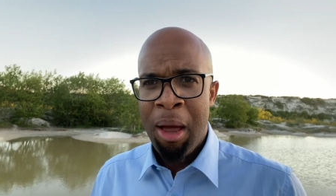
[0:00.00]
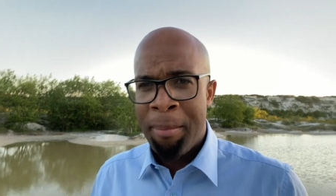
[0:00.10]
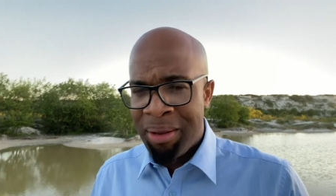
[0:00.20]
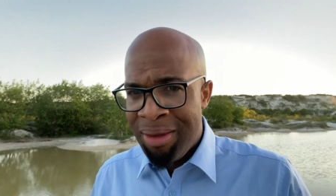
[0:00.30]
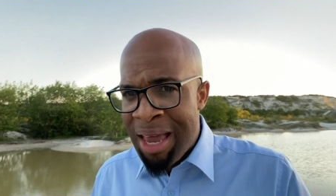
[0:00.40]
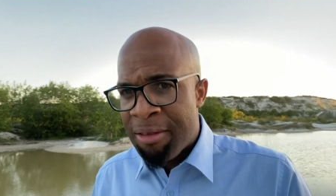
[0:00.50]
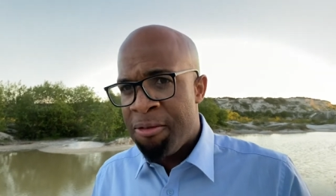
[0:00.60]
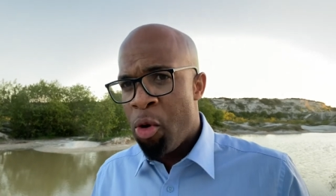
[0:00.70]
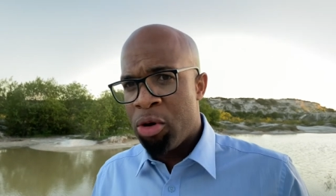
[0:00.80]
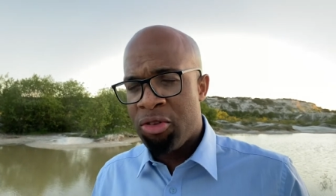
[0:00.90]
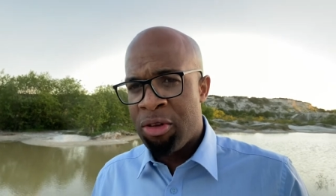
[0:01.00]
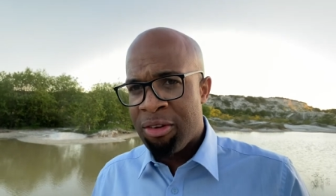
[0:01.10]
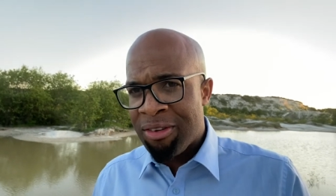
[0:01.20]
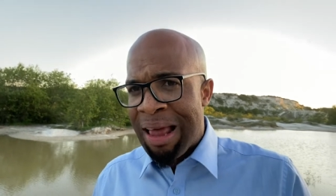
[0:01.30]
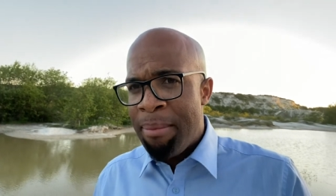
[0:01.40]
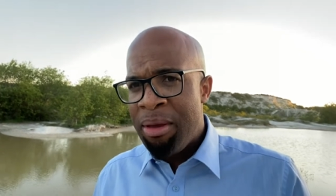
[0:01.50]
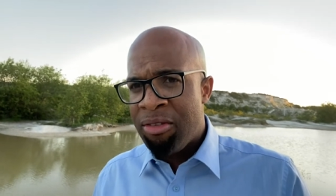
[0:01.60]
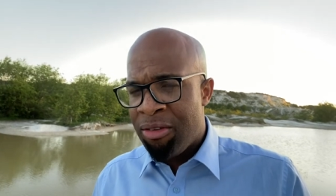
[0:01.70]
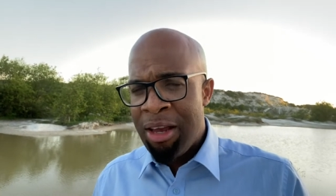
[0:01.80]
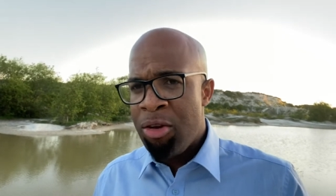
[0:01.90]
But yet, folks, the
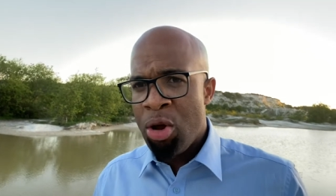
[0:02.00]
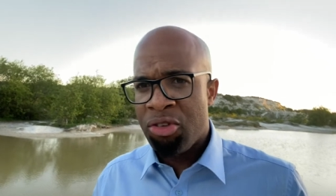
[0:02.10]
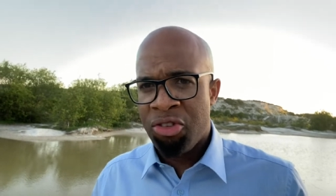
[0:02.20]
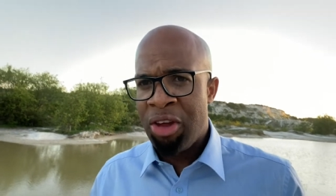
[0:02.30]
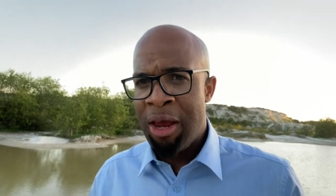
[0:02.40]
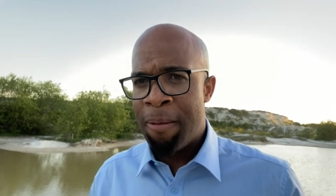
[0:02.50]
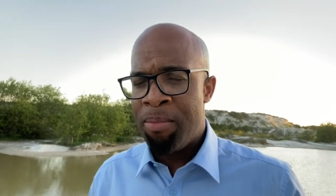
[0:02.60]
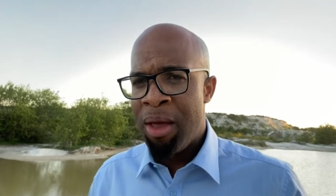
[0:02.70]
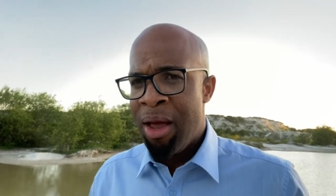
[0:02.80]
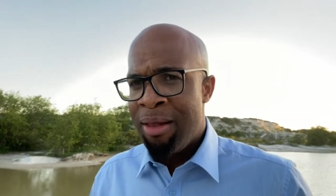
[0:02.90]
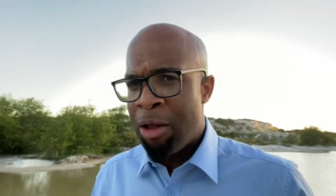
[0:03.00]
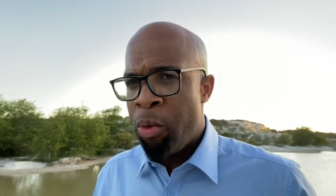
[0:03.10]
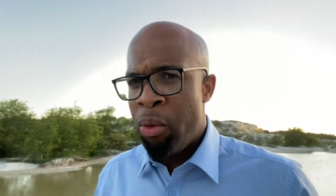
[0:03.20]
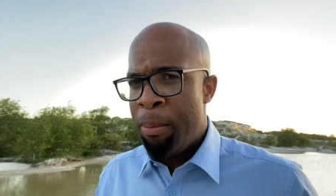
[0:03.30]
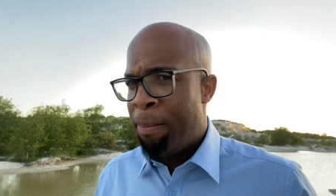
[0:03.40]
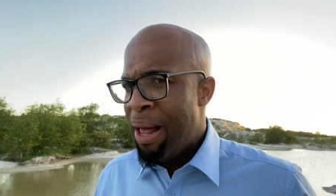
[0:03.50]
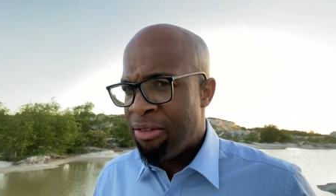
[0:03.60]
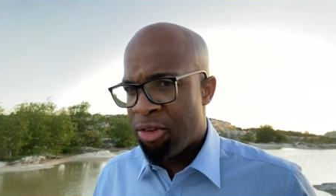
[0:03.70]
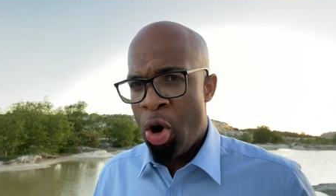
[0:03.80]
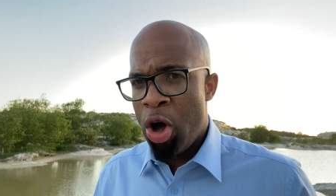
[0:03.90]
psalmist did not say that we will
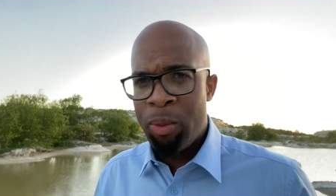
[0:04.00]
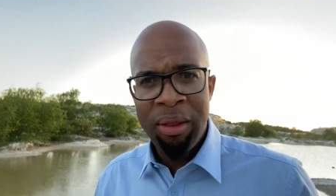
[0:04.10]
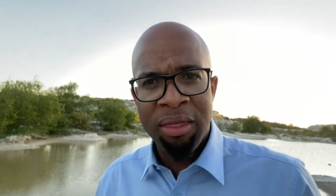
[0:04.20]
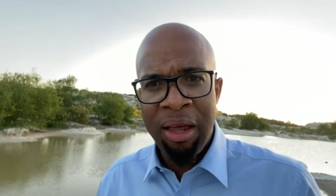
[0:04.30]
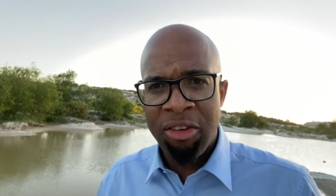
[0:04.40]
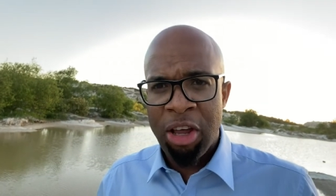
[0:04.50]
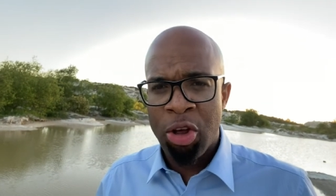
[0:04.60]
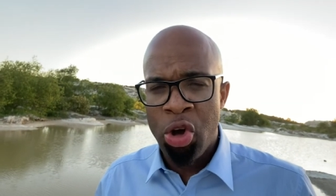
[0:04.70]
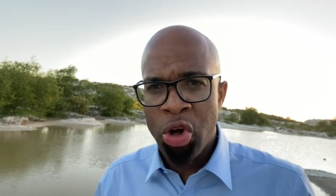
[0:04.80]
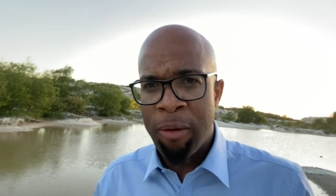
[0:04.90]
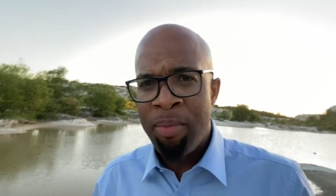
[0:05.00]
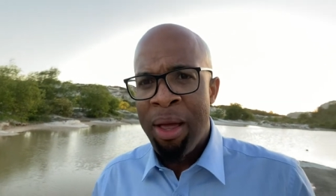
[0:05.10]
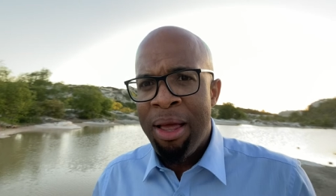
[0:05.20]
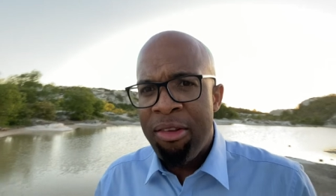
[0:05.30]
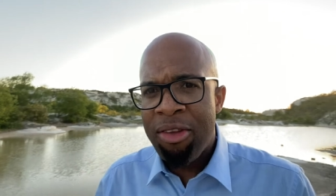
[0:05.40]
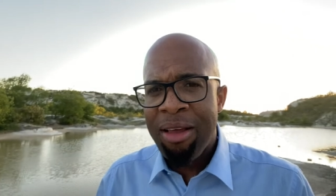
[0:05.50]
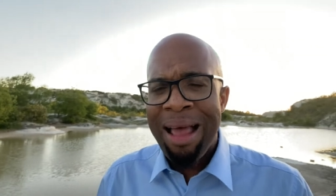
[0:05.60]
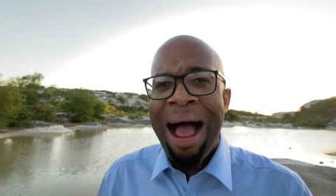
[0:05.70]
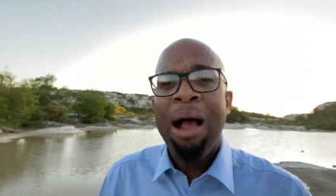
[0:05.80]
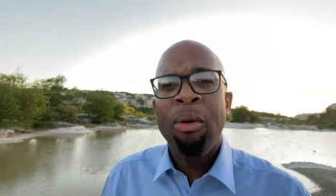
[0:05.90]
bless God when things are good. He said,
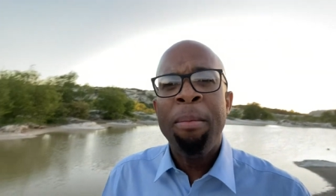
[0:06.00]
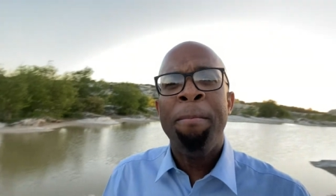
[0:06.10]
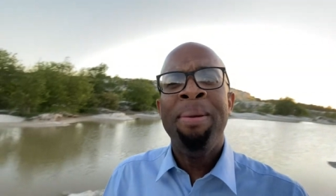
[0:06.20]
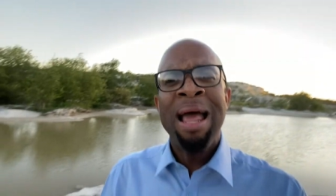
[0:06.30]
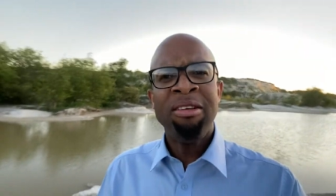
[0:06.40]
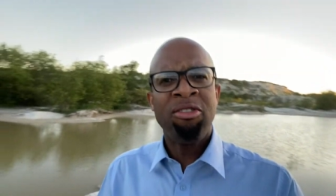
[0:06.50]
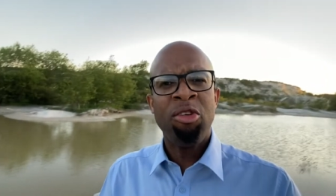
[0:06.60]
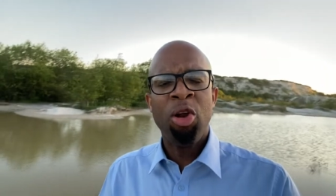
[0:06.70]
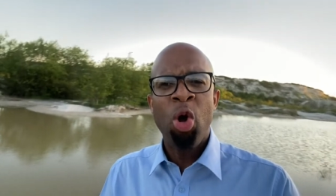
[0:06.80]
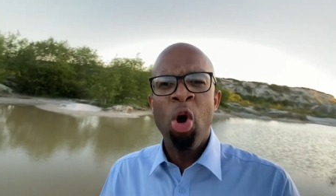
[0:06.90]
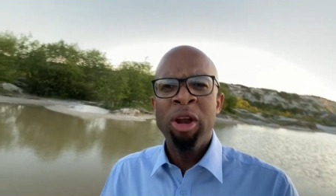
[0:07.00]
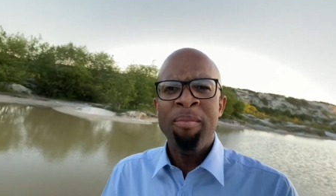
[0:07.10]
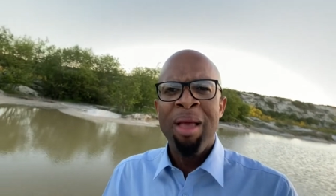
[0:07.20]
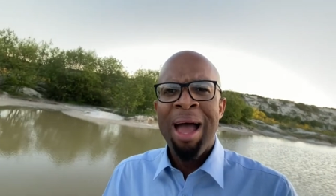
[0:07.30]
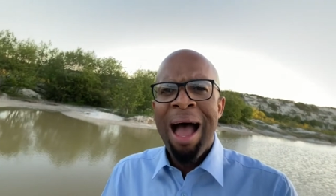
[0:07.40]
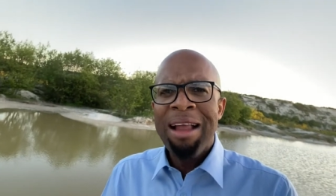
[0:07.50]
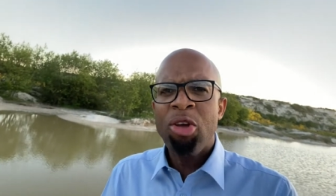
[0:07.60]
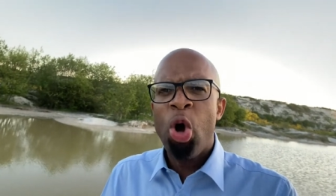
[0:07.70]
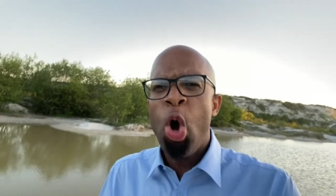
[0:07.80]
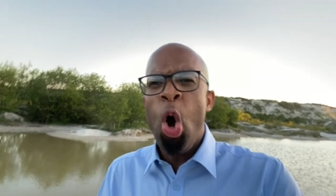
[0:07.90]
I will bless the Lord at
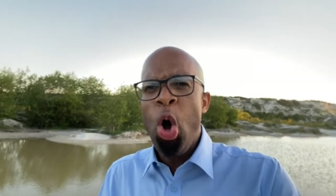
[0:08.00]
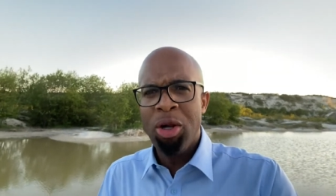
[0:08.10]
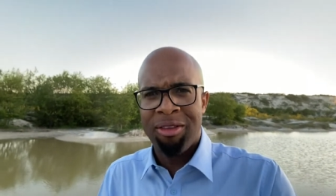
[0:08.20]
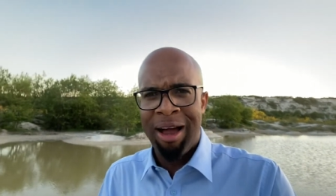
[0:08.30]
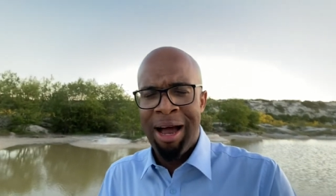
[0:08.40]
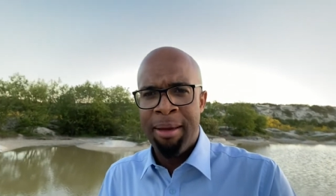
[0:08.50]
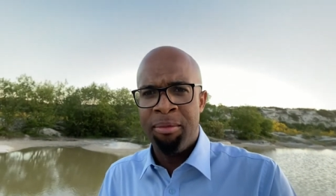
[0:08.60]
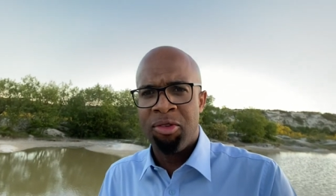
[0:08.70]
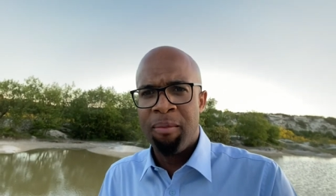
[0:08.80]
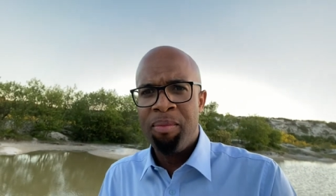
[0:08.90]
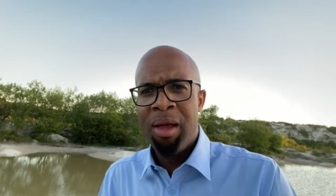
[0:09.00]
all times.